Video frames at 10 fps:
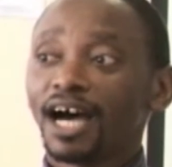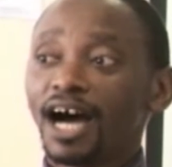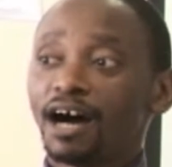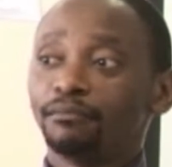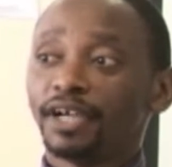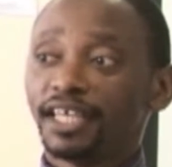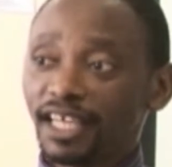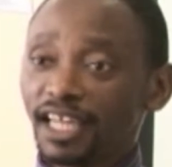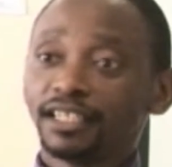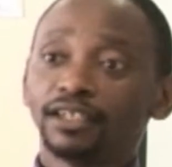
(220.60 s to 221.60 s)
and
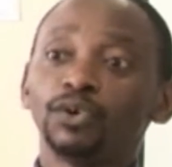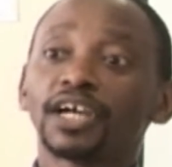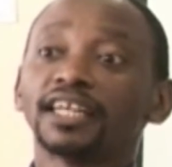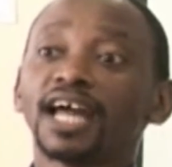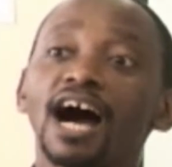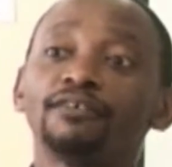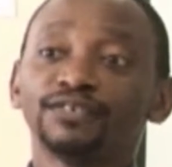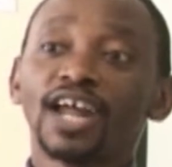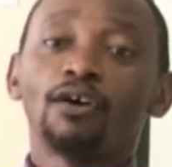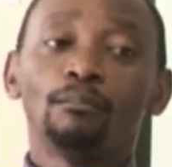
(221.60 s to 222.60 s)
then we can have
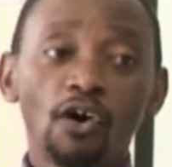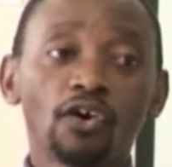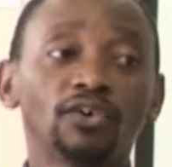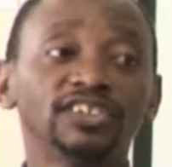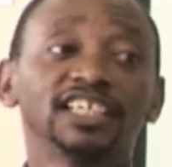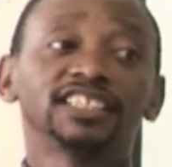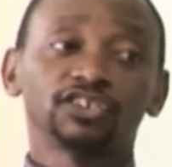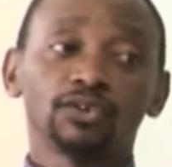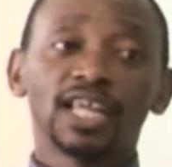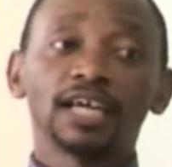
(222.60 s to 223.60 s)
now more
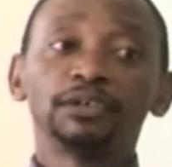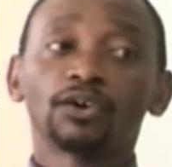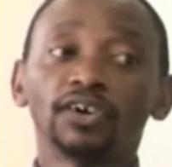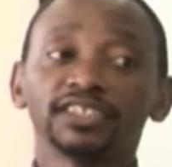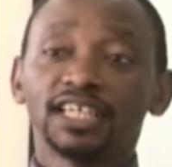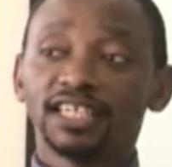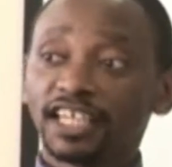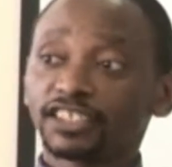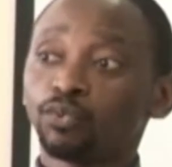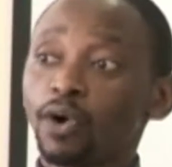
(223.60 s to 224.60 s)
consensus on that, because the
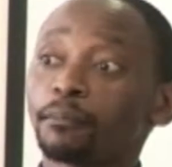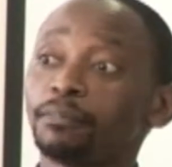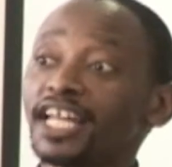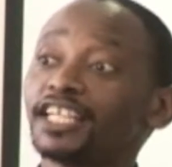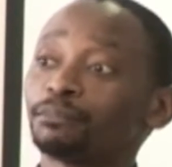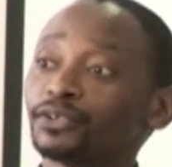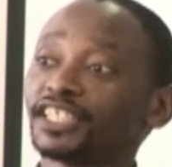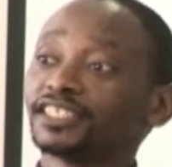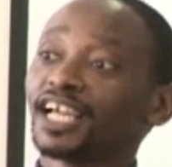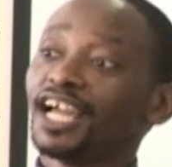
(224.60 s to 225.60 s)
next work planning
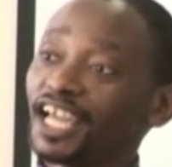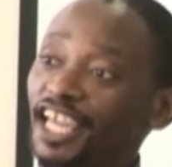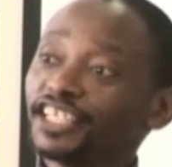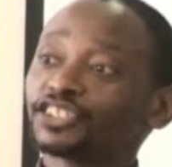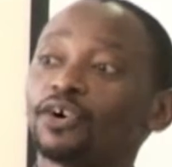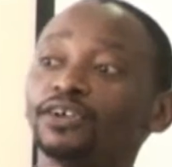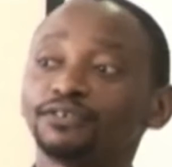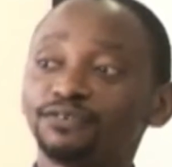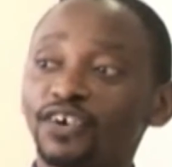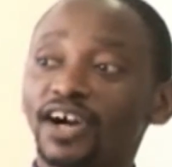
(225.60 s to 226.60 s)
process is going to
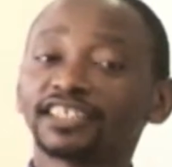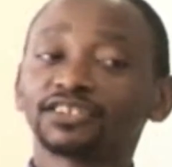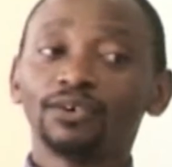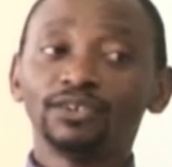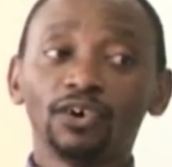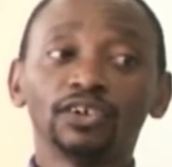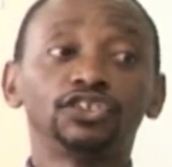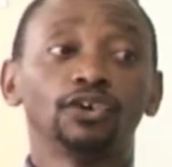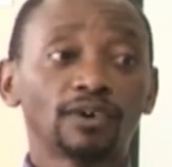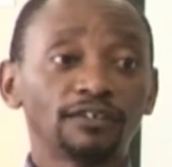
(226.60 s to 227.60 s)
focus on those
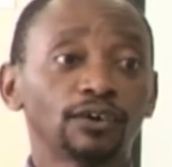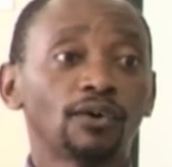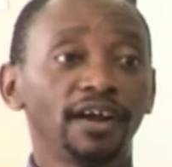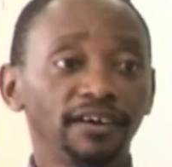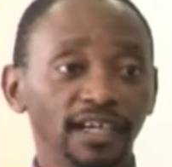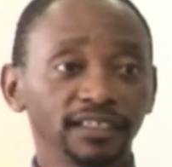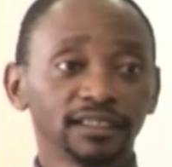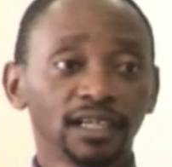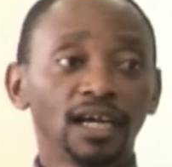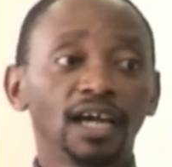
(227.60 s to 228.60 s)
geographical areas.
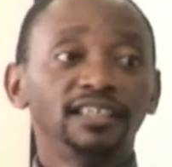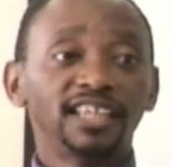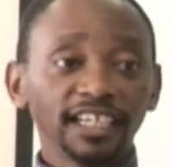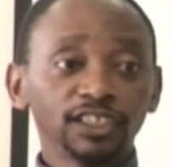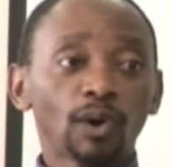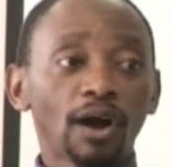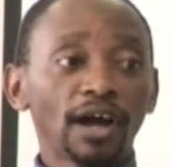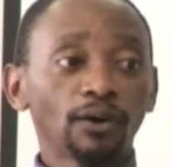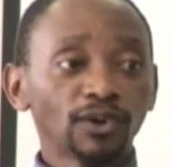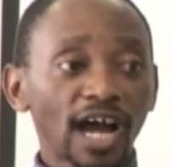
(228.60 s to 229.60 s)
That is where
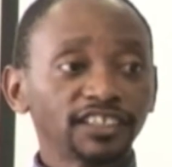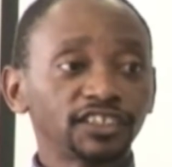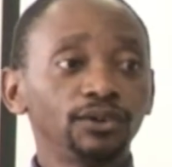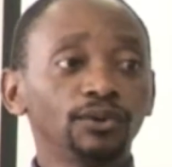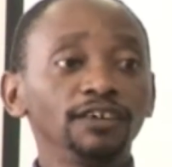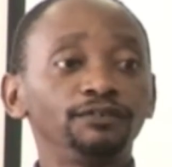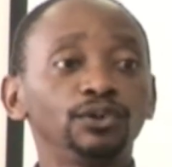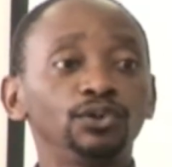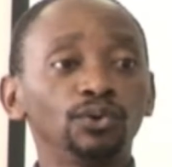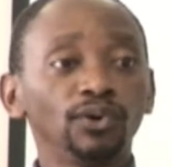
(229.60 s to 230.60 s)
we're going to ask you, if you
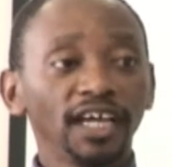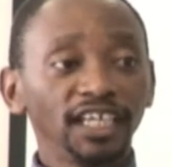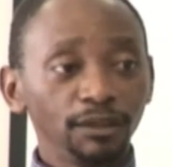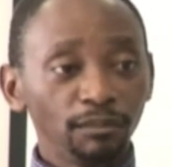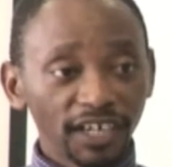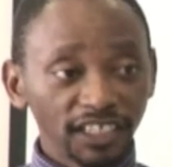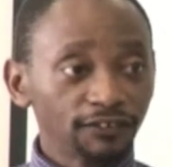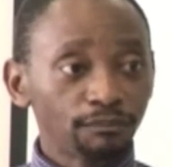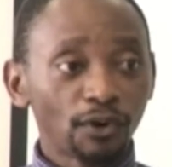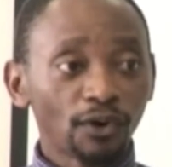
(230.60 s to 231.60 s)
do a
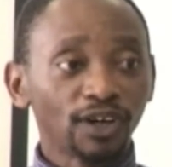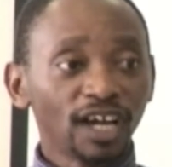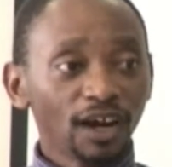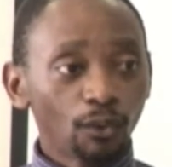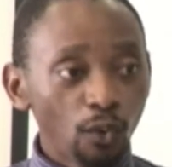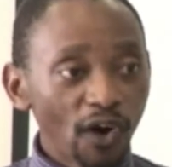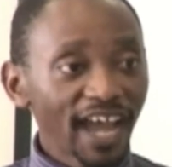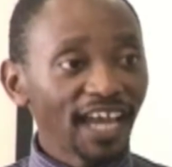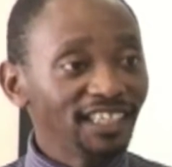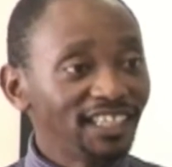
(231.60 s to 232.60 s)
deliberative poll,
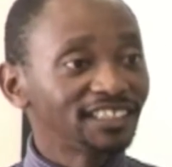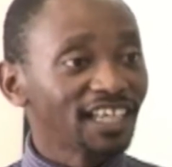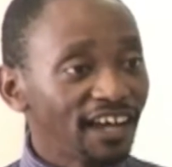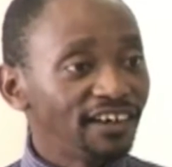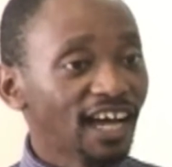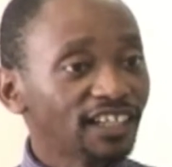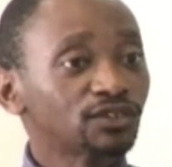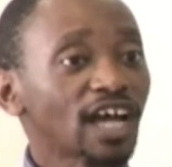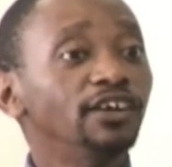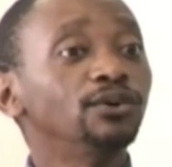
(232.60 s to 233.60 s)
where in these
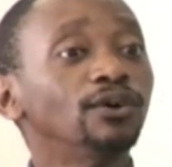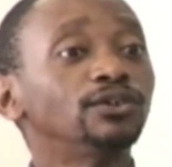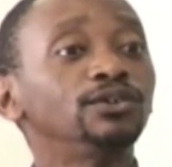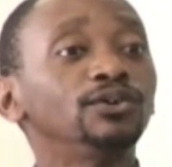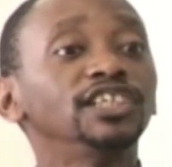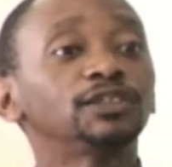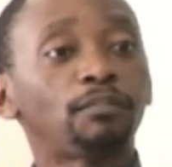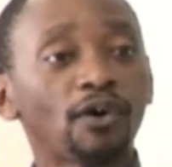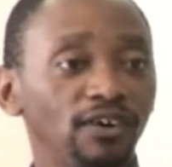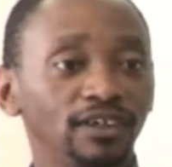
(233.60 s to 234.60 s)
areas are you going to do this
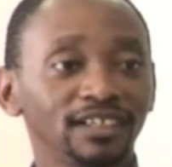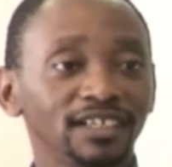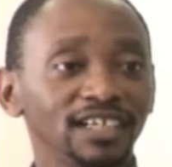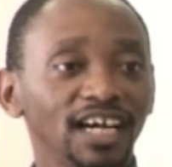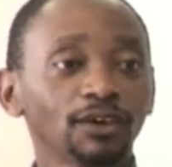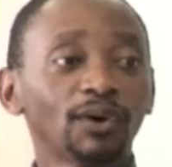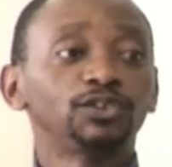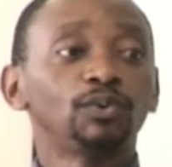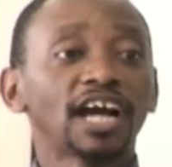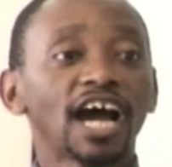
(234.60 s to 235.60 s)
poll?
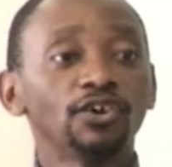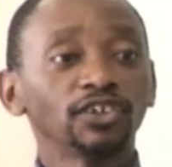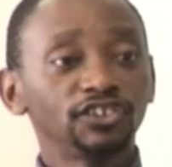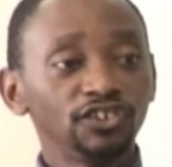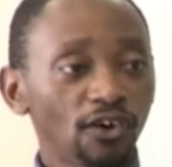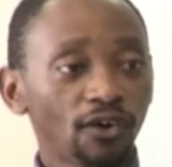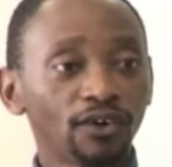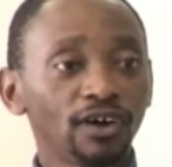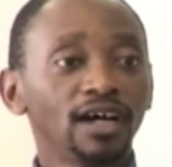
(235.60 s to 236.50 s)
Otherwise, we cannot know.